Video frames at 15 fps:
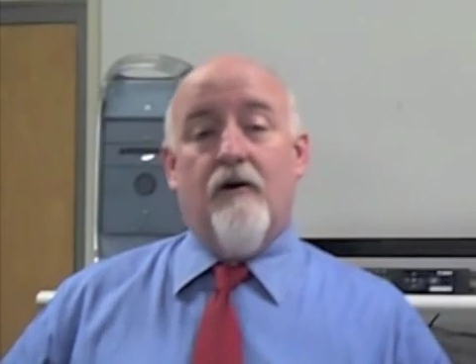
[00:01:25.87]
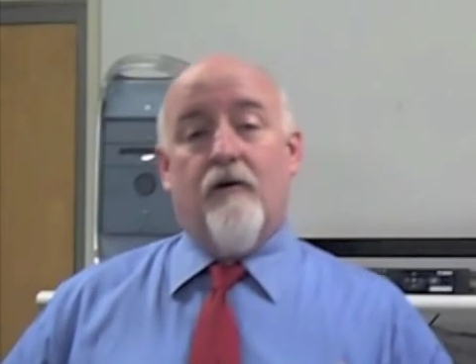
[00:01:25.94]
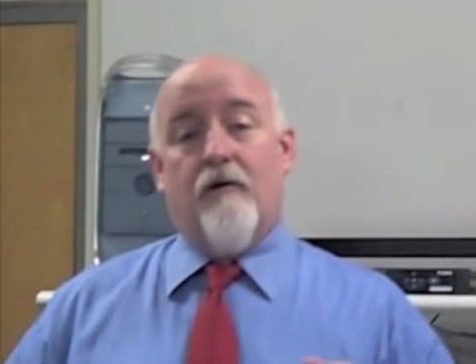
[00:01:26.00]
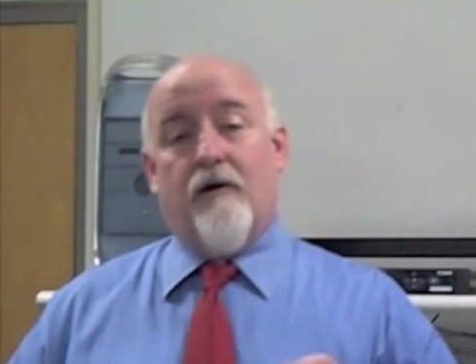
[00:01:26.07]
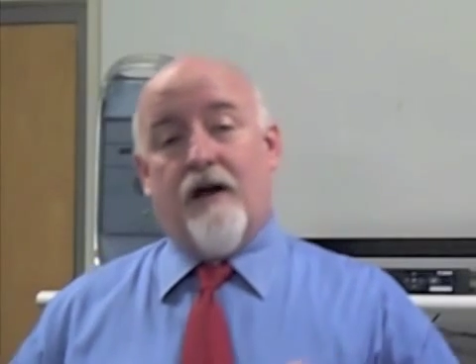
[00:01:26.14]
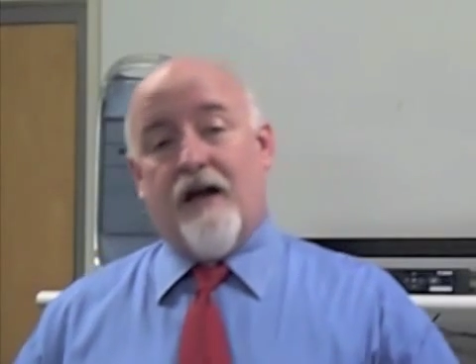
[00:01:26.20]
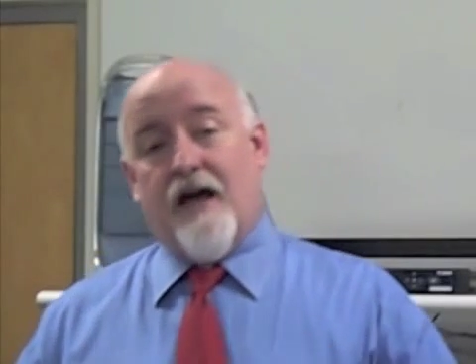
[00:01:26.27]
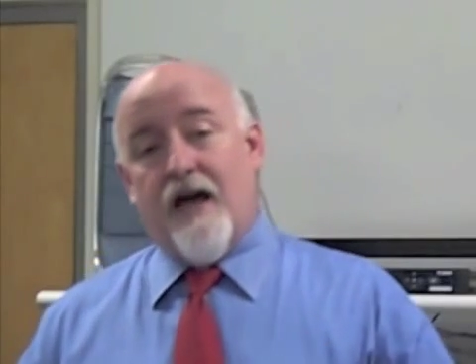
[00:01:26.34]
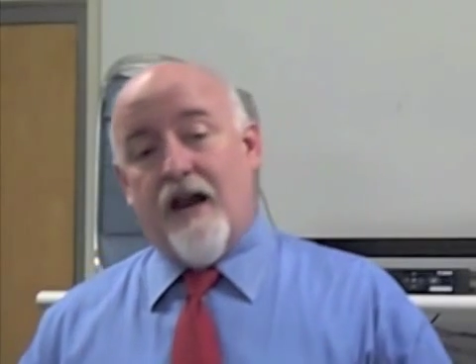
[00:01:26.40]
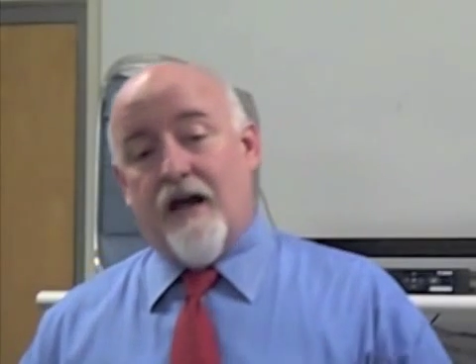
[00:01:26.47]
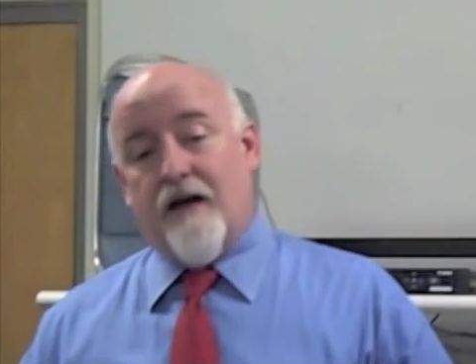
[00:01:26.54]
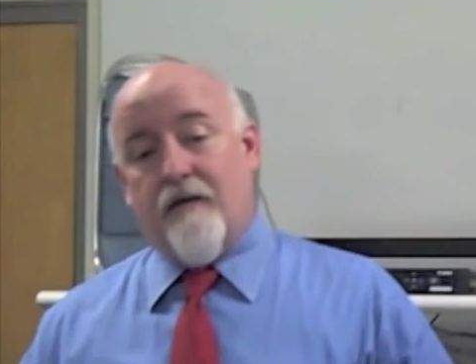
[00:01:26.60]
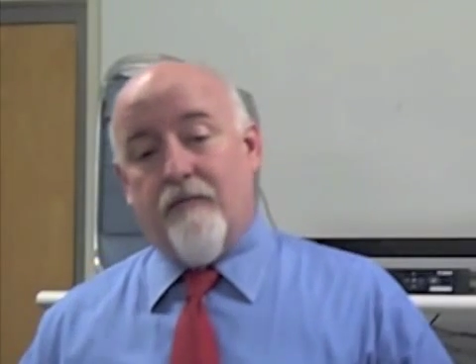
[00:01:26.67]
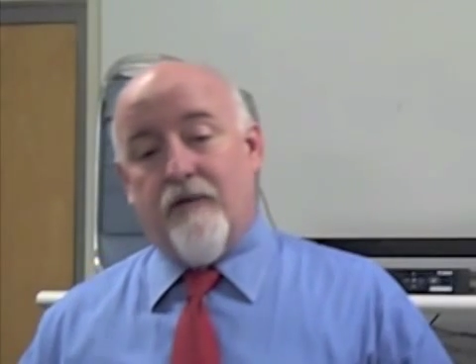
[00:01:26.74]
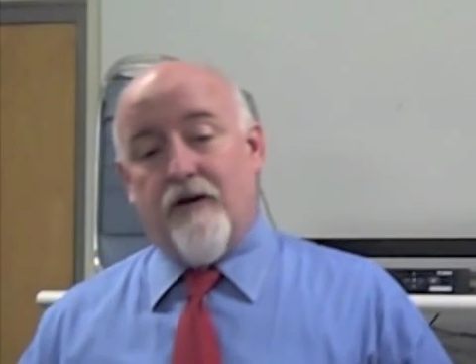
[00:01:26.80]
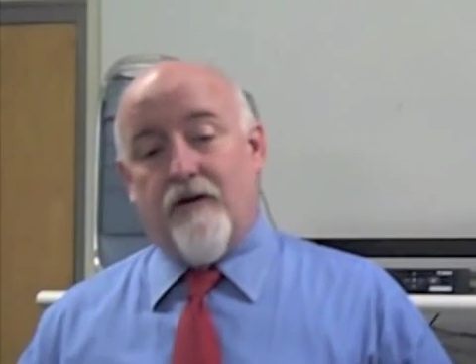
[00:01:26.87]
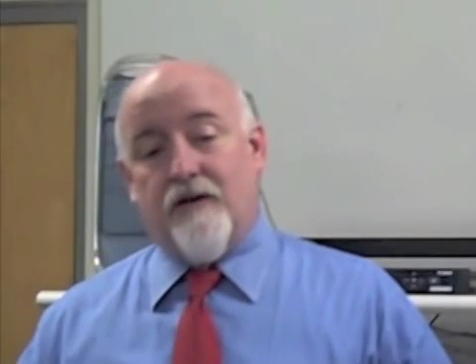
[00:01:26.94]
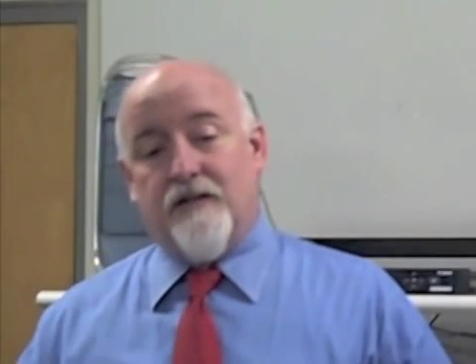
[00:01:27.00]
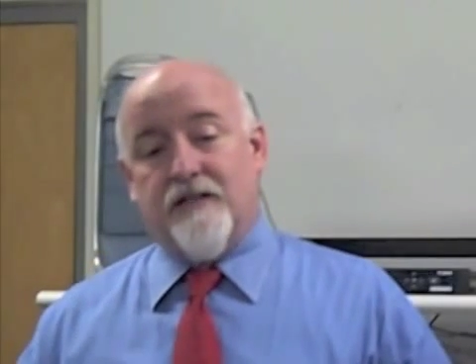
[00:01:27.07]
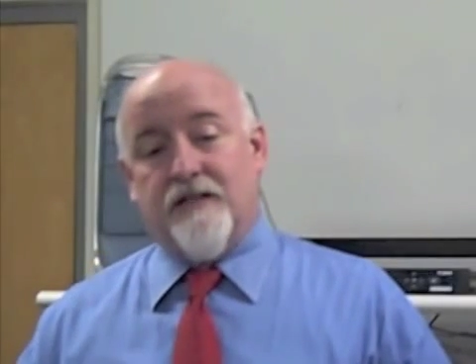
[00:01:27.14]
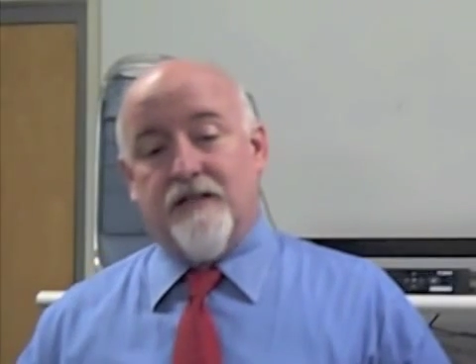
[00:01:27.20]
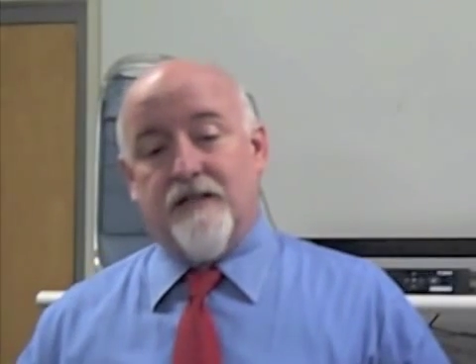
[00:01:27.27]
or a Konica
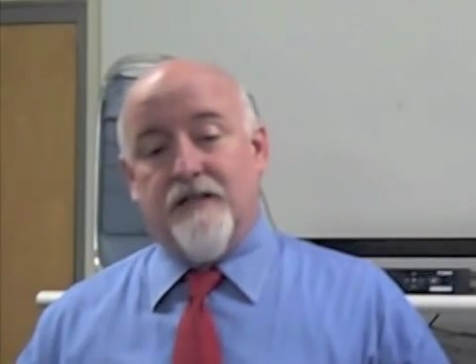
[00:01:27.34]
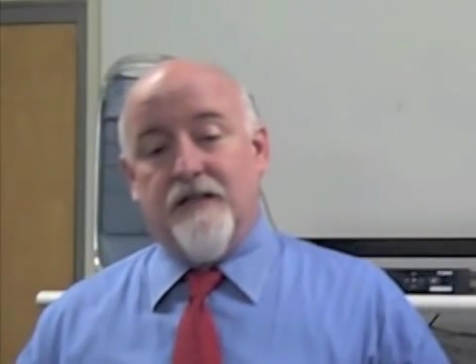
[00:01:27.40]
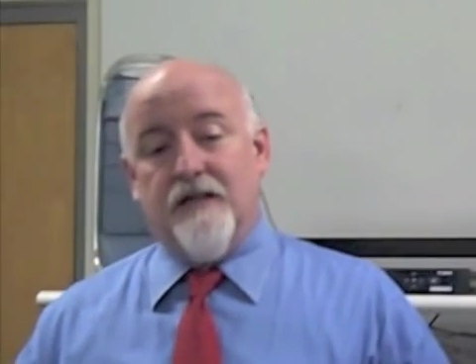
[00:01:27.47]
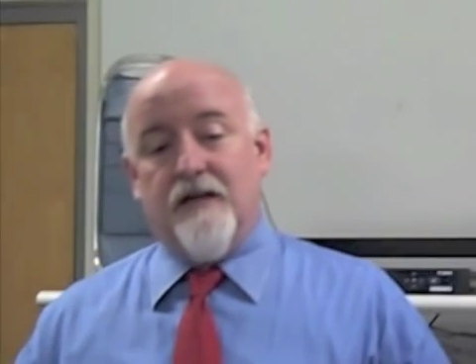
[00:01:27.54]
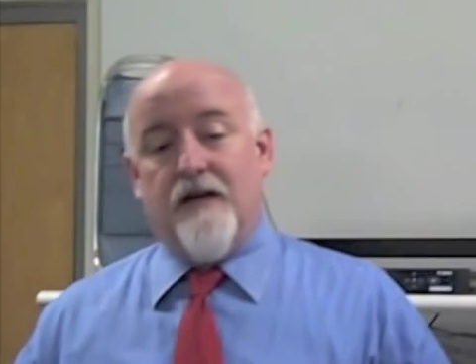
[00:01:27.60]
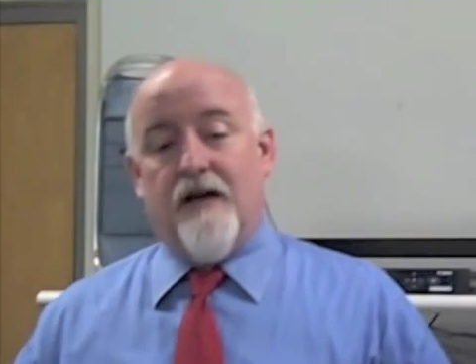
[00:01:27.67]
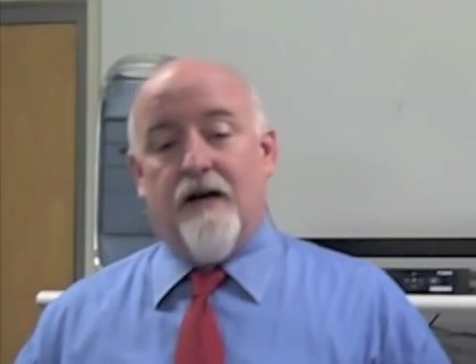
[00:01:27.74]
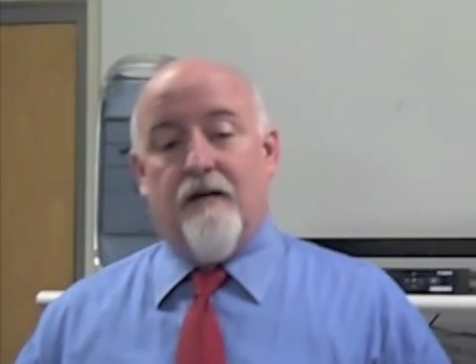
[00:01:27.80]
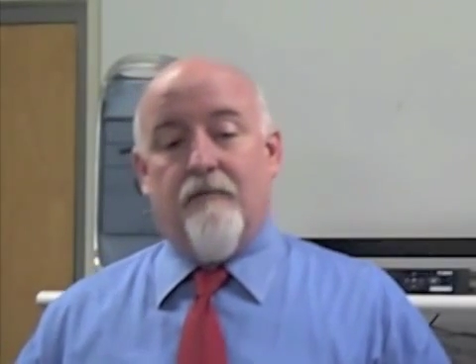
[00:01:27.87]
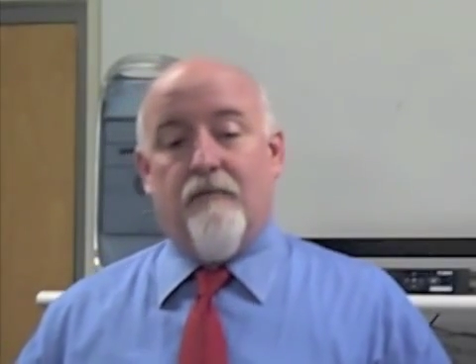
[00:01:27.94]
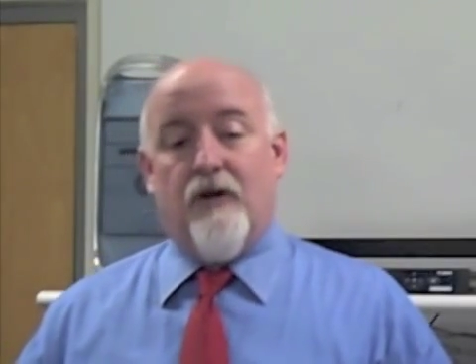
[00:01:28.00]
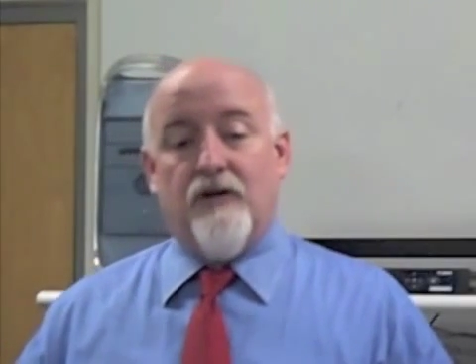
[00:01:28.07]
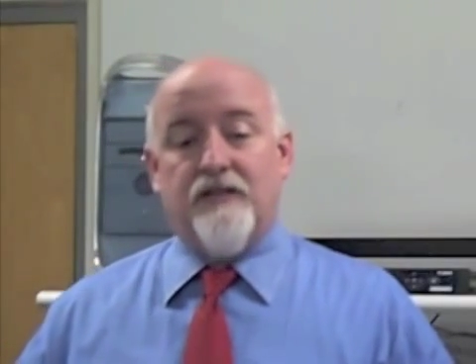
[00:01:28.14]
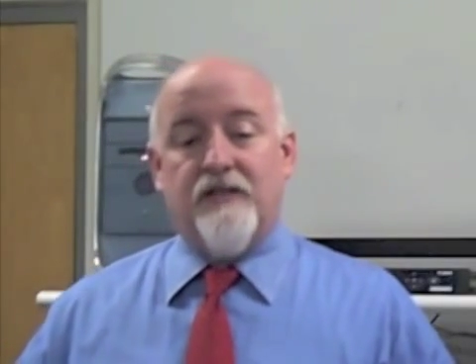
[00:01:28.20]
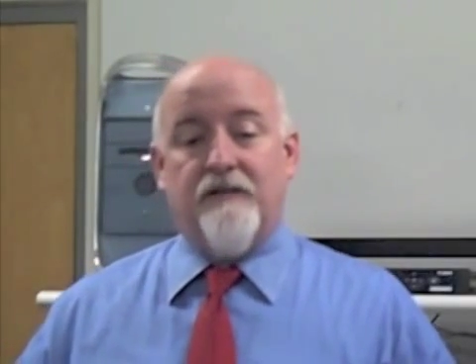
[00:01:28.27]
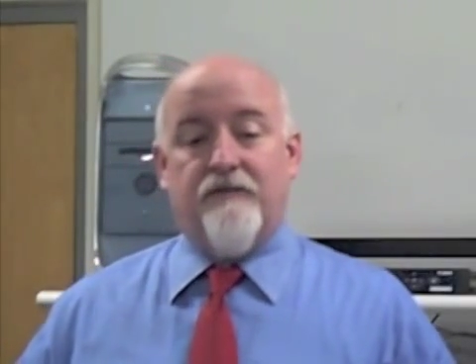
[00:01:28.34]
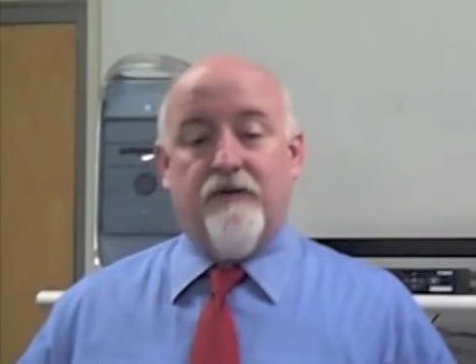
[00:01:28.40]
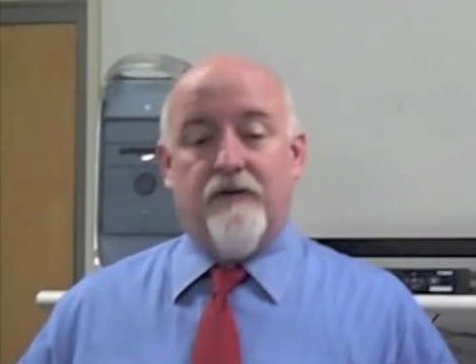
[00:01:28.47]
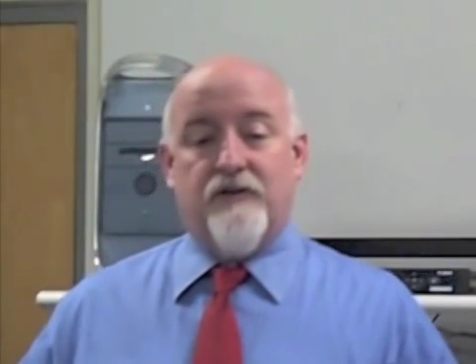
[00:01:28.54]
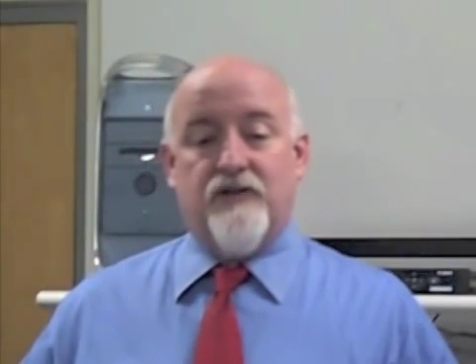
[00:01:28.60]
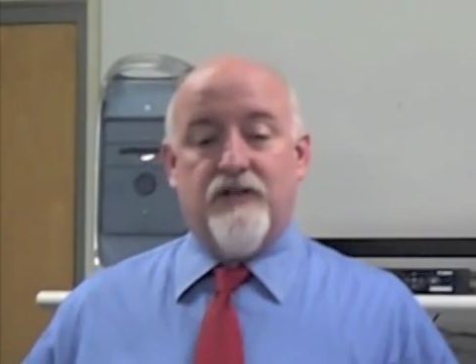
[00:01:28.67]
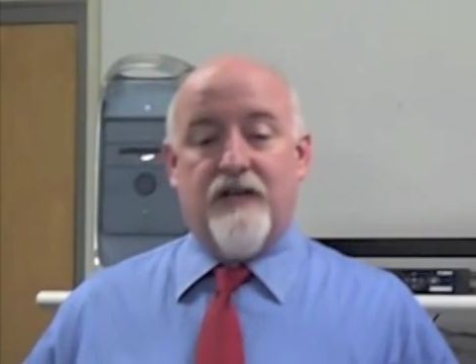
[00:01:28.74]
Minolta
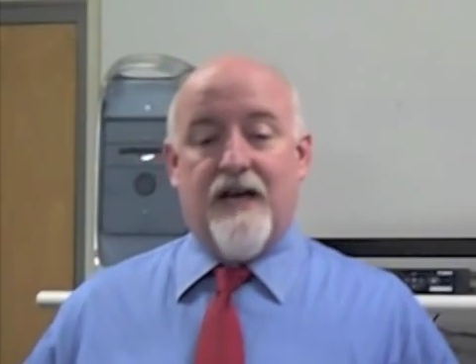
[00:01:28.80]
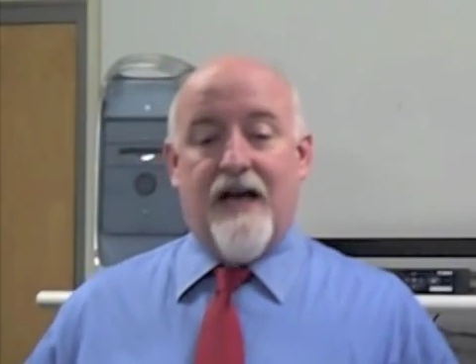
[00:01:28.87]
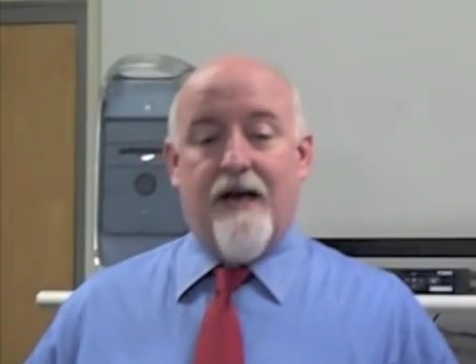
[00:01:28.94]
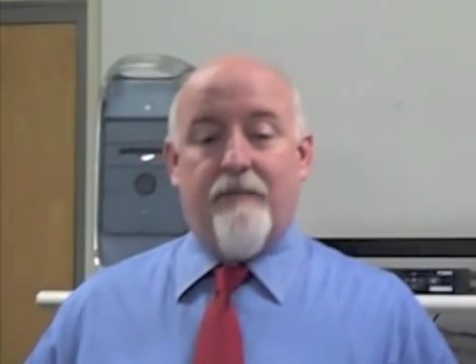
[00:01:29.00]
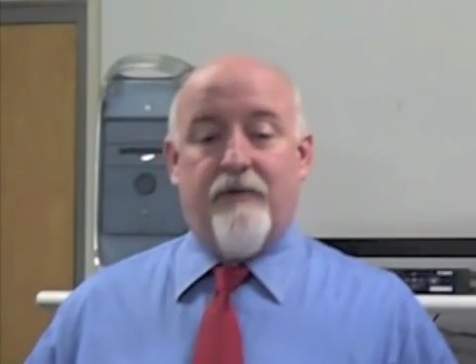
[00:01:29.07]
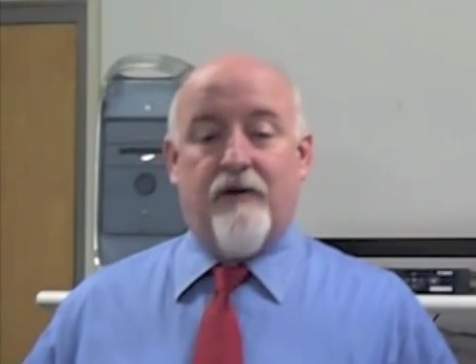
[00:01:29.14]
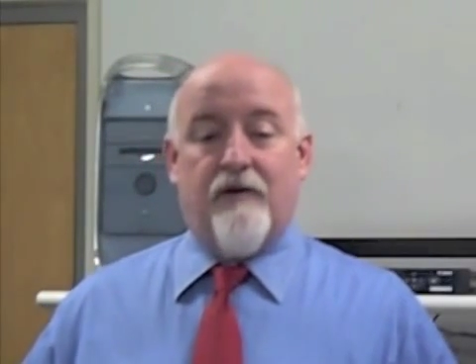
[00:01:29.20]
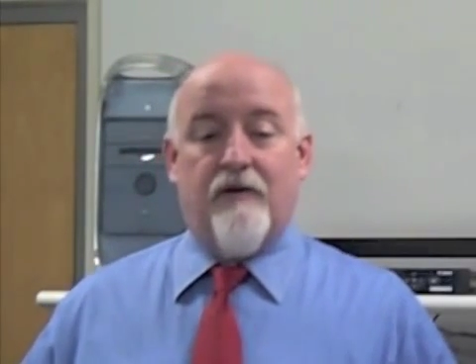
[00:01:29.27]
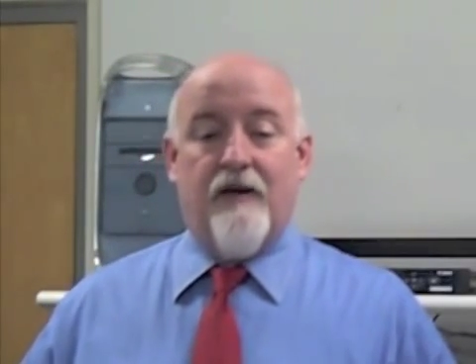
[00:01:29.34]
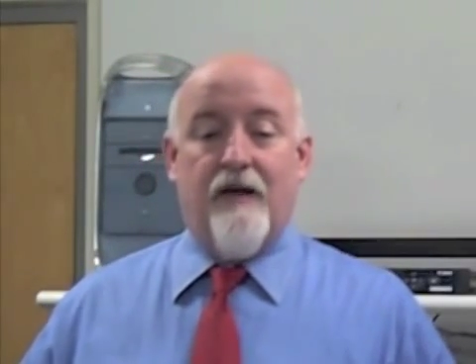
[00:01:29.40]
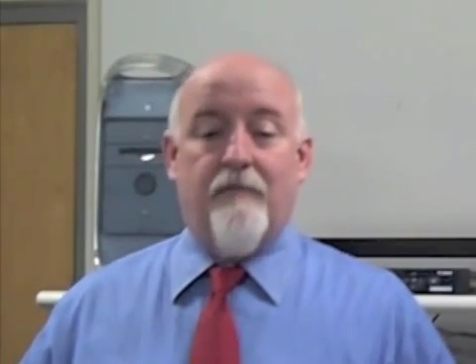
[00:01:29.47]
multi-function copier.